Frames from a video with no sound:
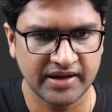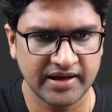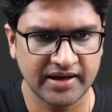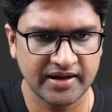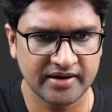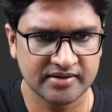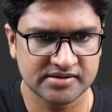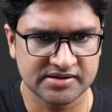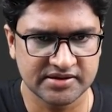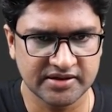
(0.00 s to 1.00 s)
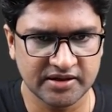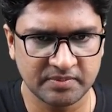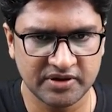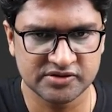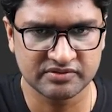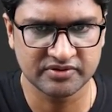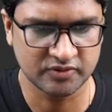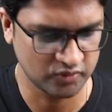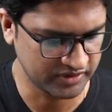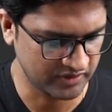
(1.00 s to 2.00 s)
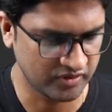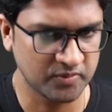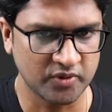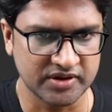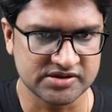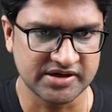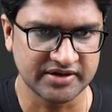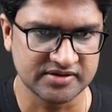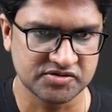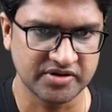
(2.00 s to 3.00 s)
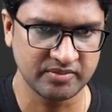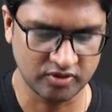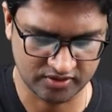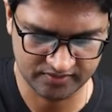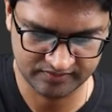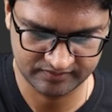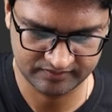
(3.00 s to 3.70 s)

And this entire piece of the code I go and put inside this try block.